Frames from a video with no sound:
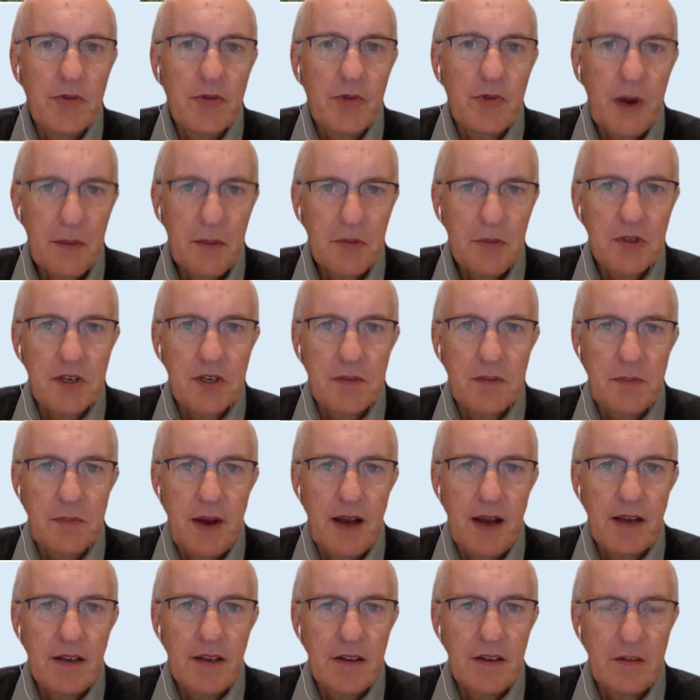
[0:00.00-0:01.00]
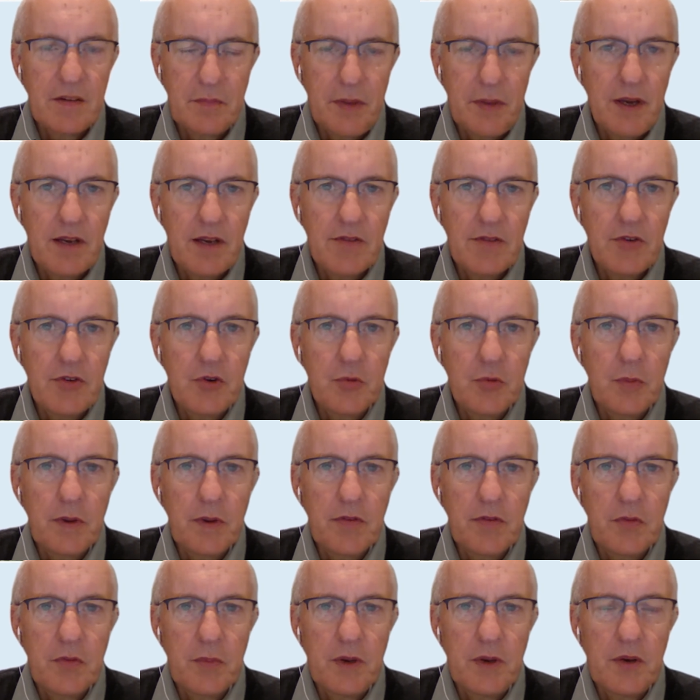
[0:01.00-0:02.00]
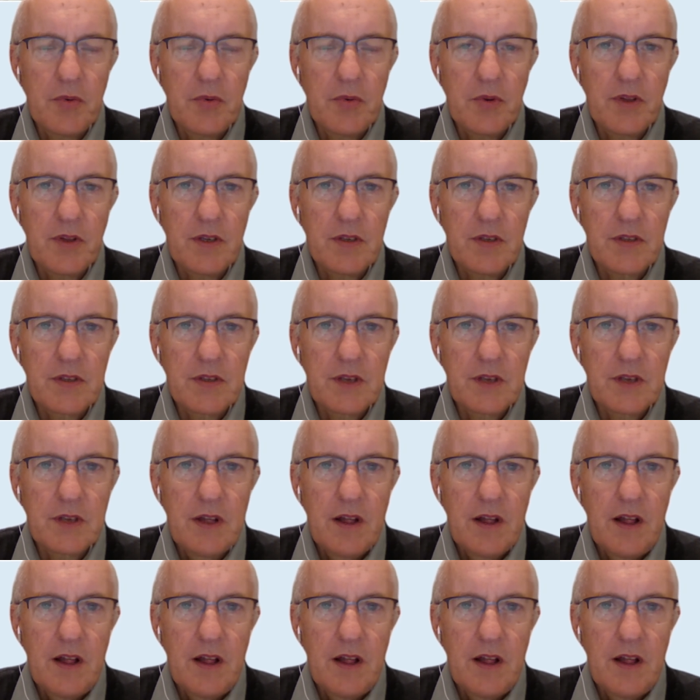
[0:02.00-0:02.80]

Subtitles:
rapeseed market, and many of you will be familiar with this,